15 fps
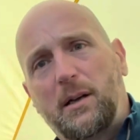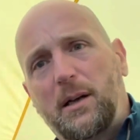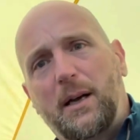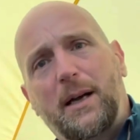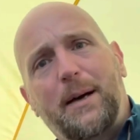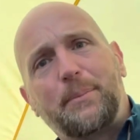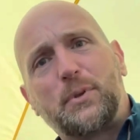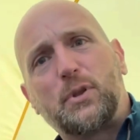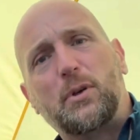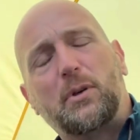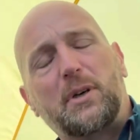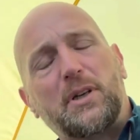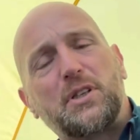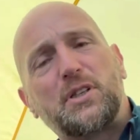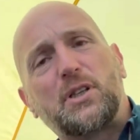
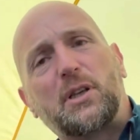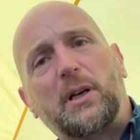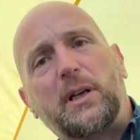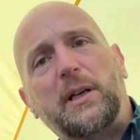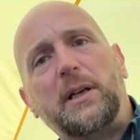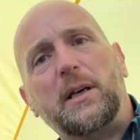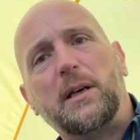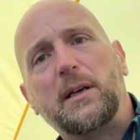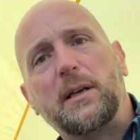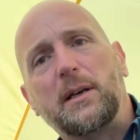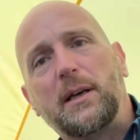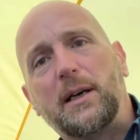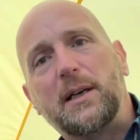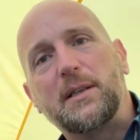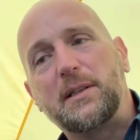Absolutely stunning.
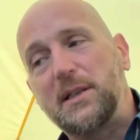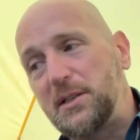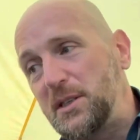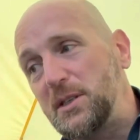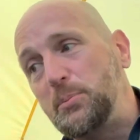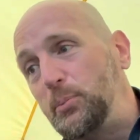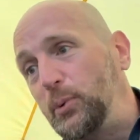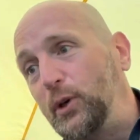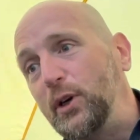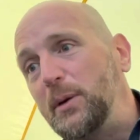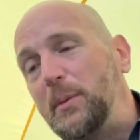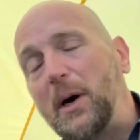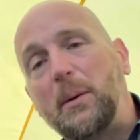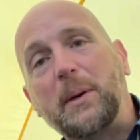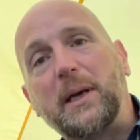This has blew
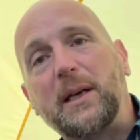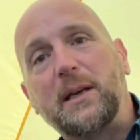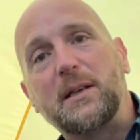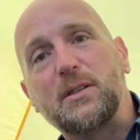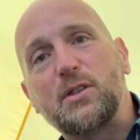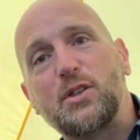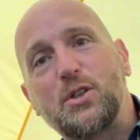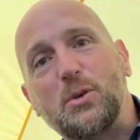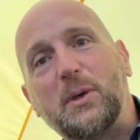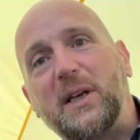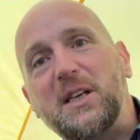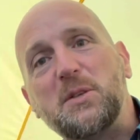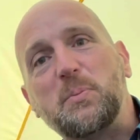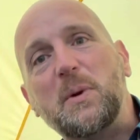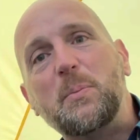me away. It's so
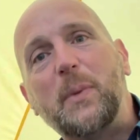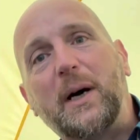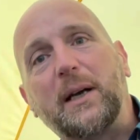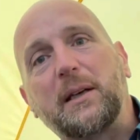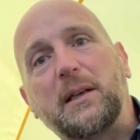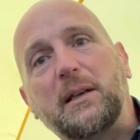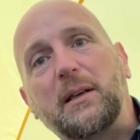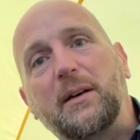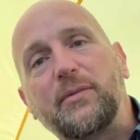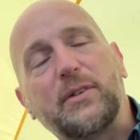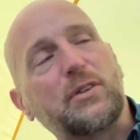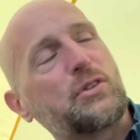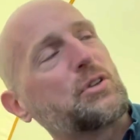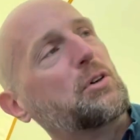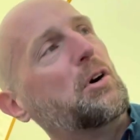nice being back here after
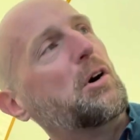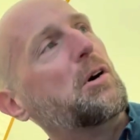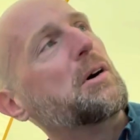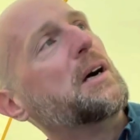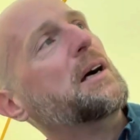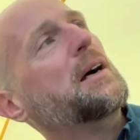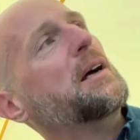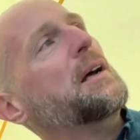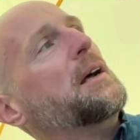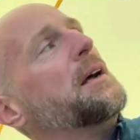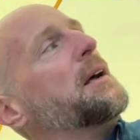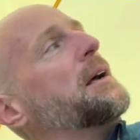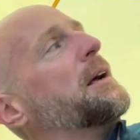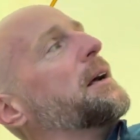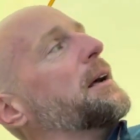so long.
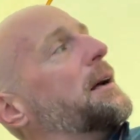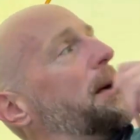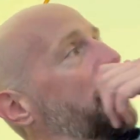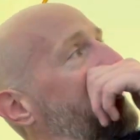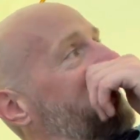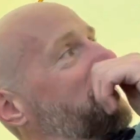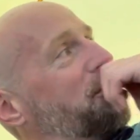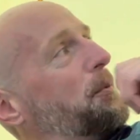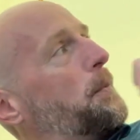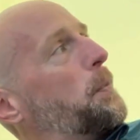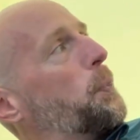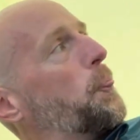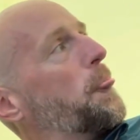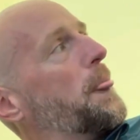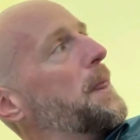I've
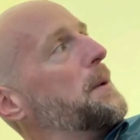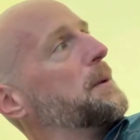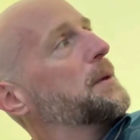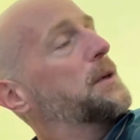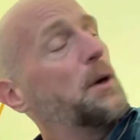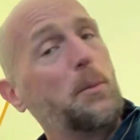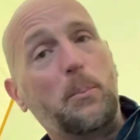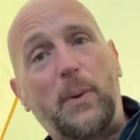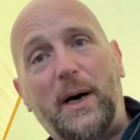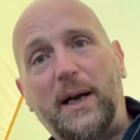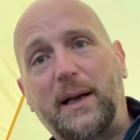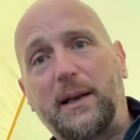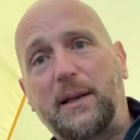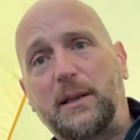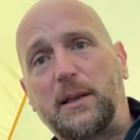come
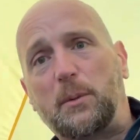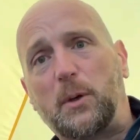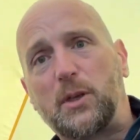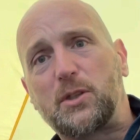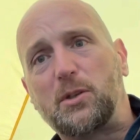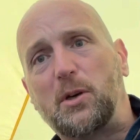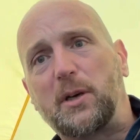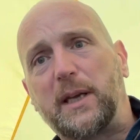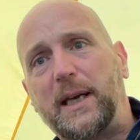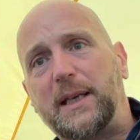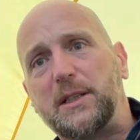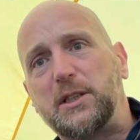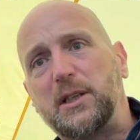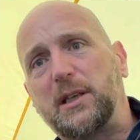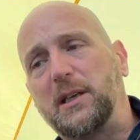back towards Loch
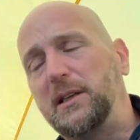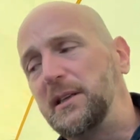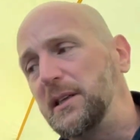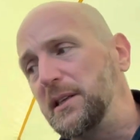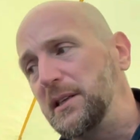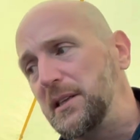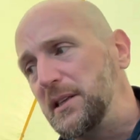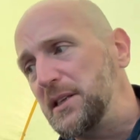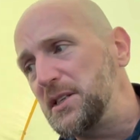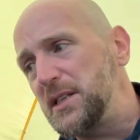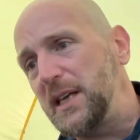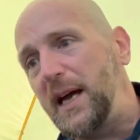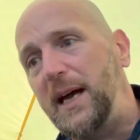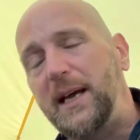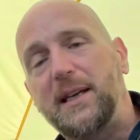Etchacan. The
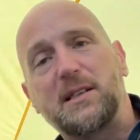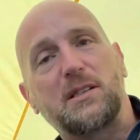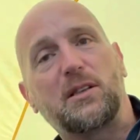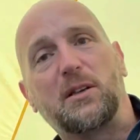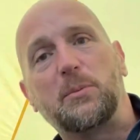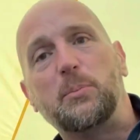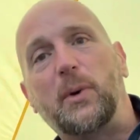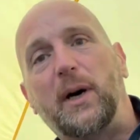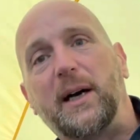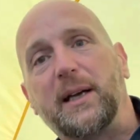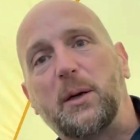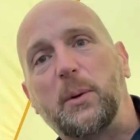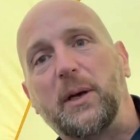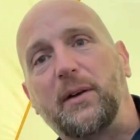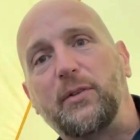sky has turned black
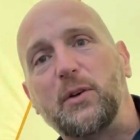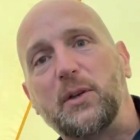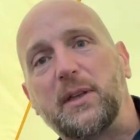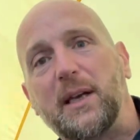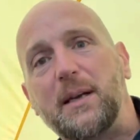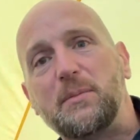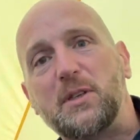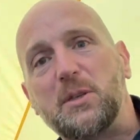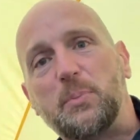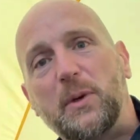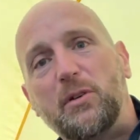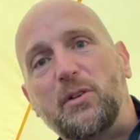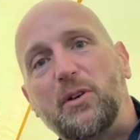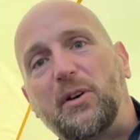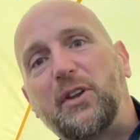quite a few times. It's been
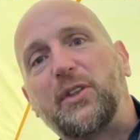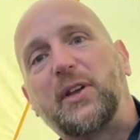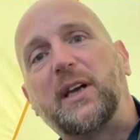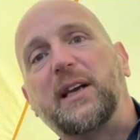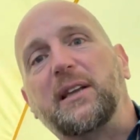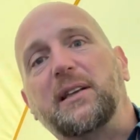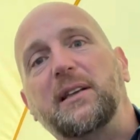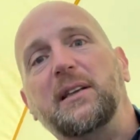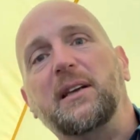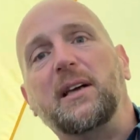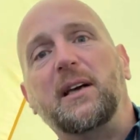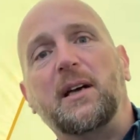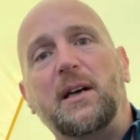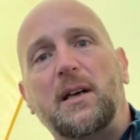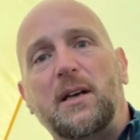really threatening,
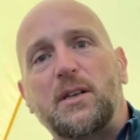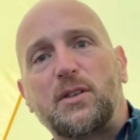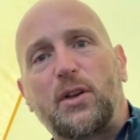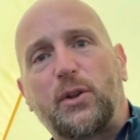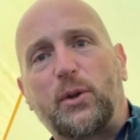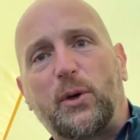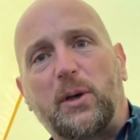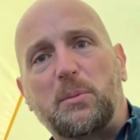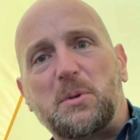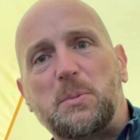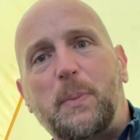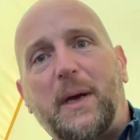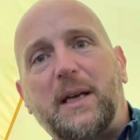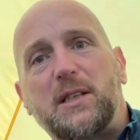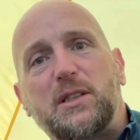so I thought it was
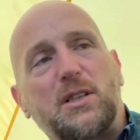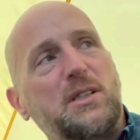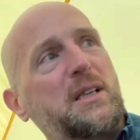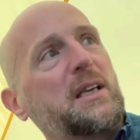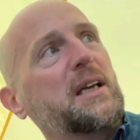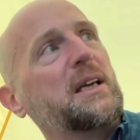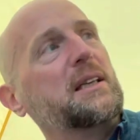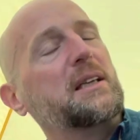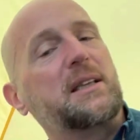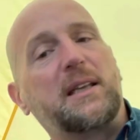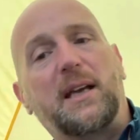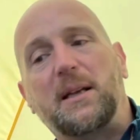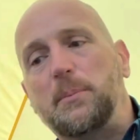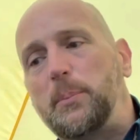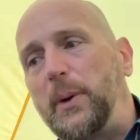best just to get the
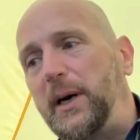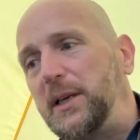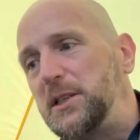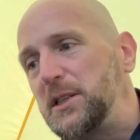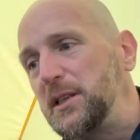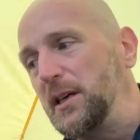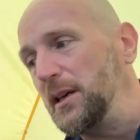tent pitched.